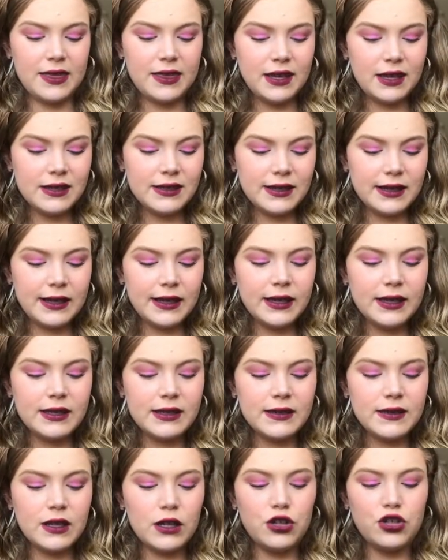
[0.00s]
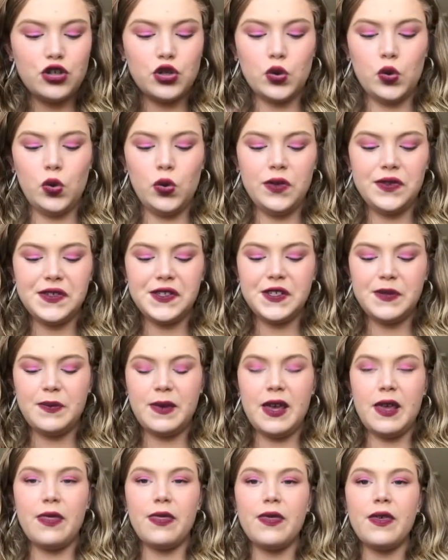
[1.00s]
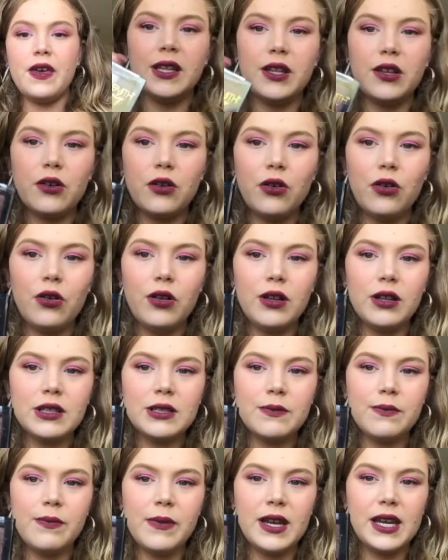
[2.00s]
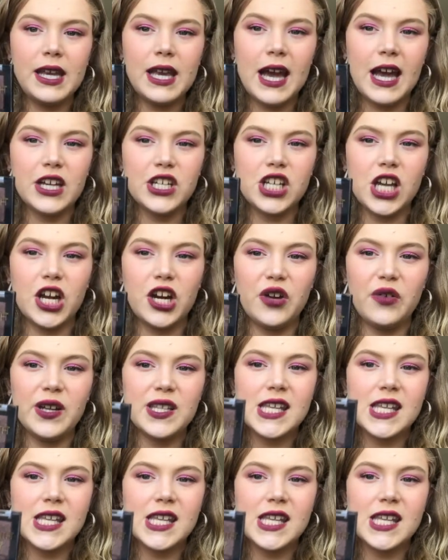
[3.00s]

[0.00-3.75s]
This is the Jewel Smith little mini eyeshadow.